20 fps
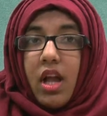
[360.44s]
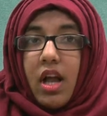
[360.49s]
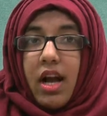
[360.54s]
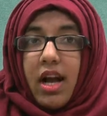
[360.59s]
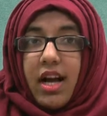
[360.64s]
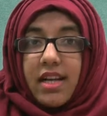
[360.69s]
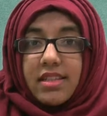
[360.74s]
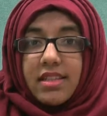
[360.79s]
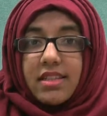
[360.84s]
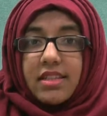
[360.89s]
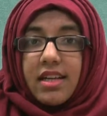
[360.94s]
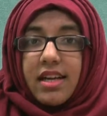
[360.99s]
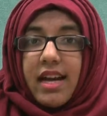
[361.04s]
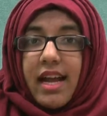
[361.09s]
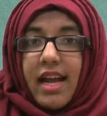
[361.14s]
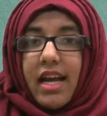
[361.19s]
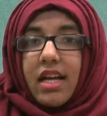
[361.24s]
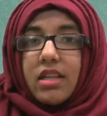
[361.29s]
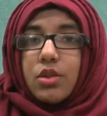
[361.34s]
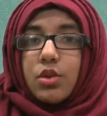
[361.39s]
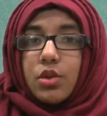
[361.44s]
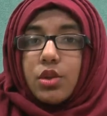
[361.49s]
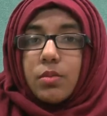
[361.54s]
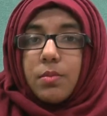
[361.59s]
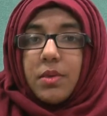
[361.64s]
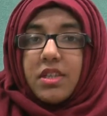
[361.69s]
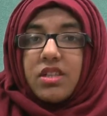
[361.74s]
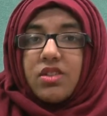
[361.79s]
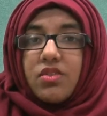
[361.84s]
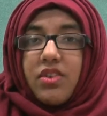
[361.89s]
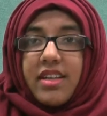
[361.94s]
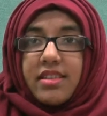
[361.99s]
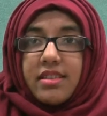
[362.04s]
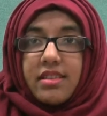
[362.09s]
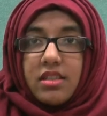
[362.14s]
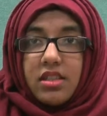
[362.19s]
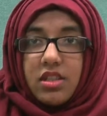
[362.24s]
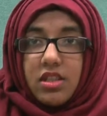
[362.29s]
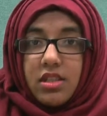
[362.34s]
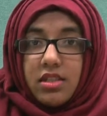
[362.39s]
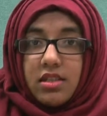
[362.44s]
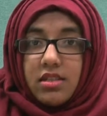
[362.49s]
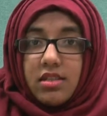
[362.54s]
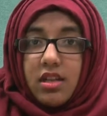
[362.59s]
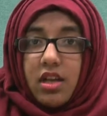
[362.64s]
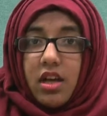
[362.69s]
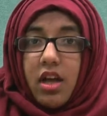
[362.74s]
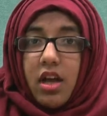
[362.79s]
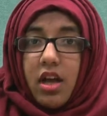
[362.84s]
I didn't add too many transitions.